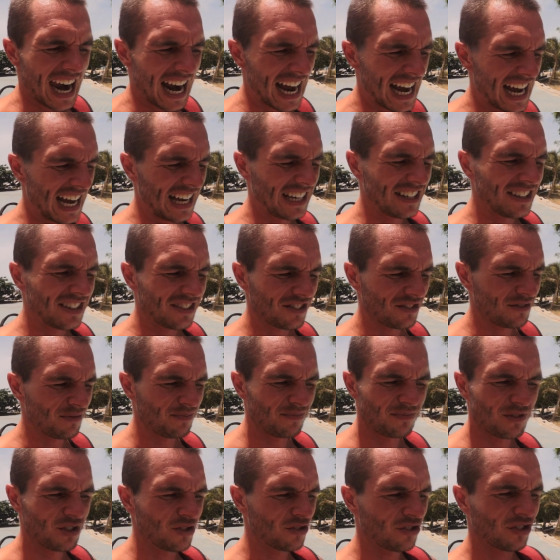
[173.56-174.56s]
And
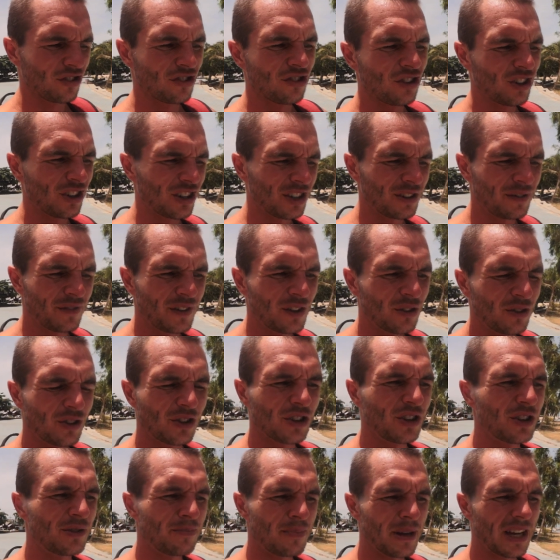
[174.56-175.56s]
you're just not going to feel
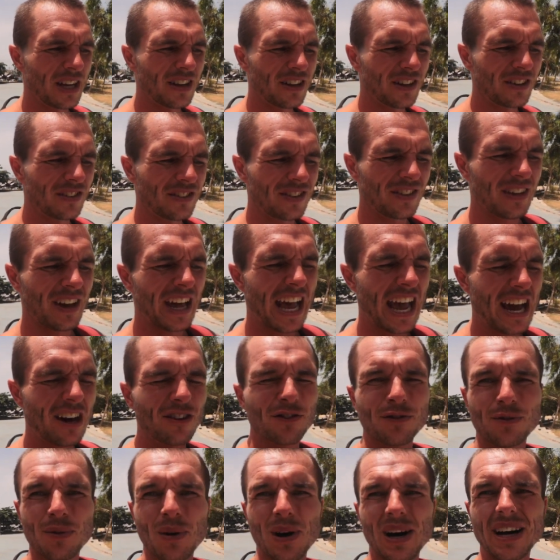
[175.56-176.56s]
good because
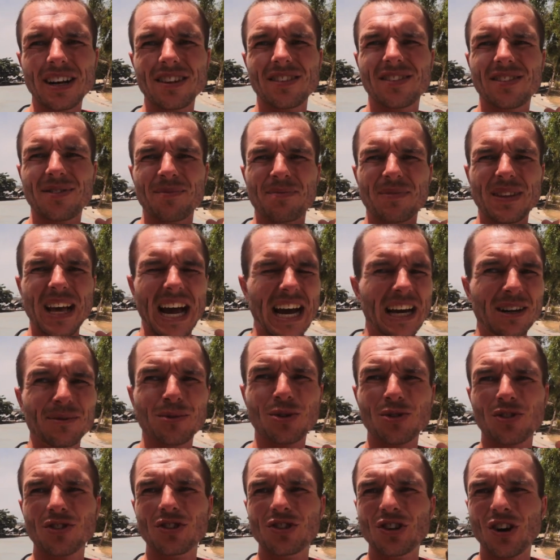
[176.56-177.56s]
health-wise, the
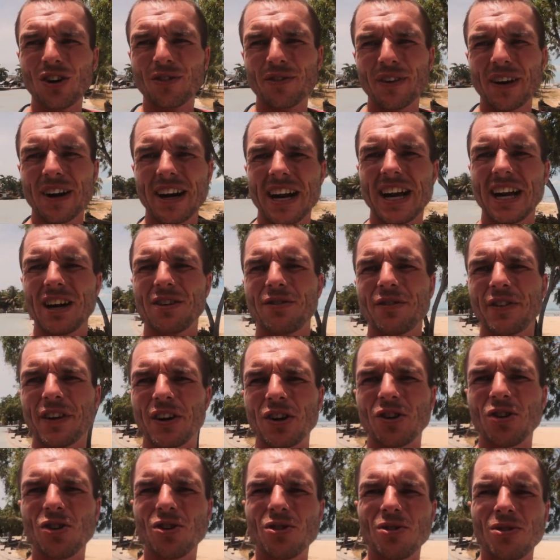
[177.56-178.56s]
animals are not very healthy
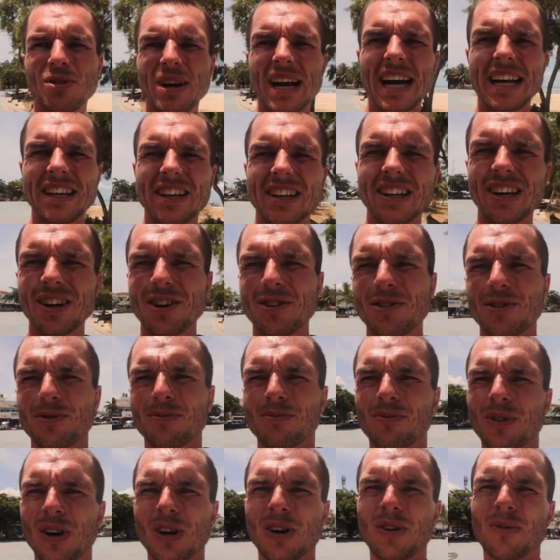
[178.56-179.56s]
at all. And you know,
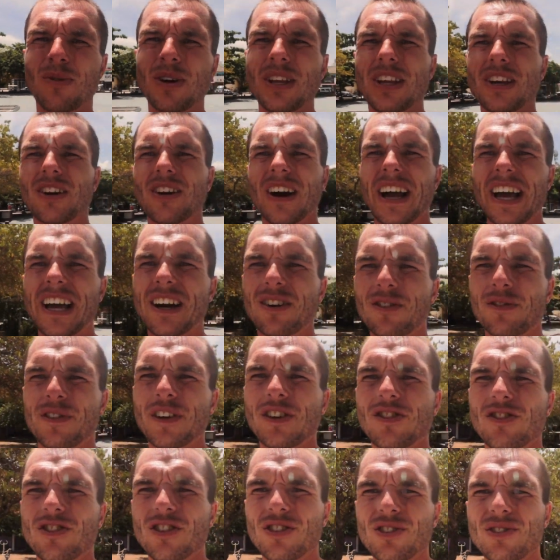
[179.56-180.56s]
when you've got health
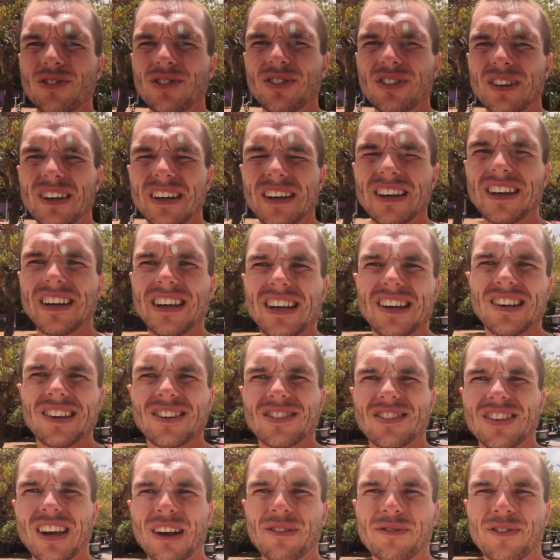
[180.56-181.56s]
issues,
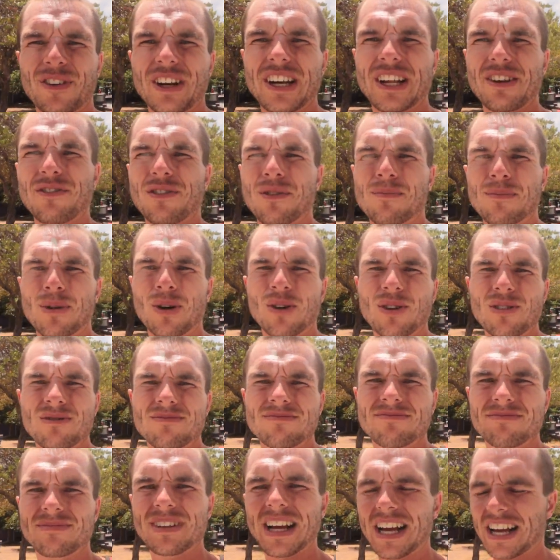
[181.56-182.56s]
you're suffering even more
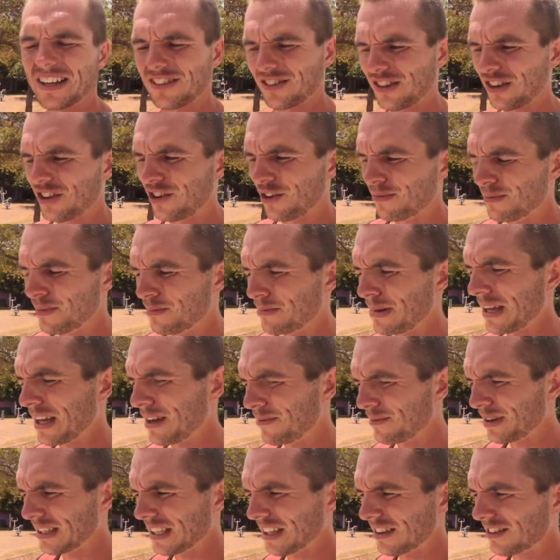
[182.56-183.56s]
as a human
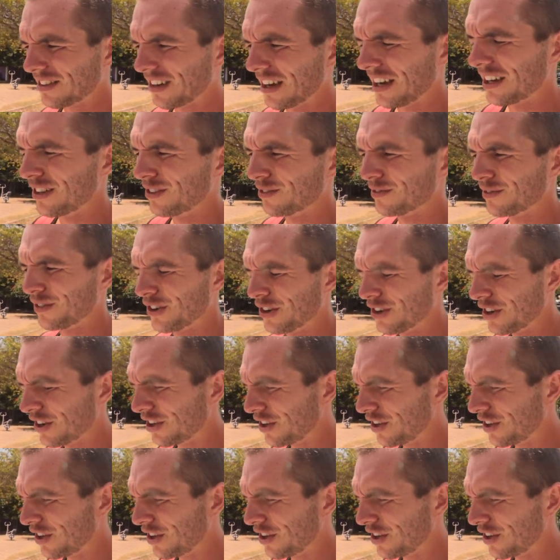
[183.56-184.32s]
being when that's going on for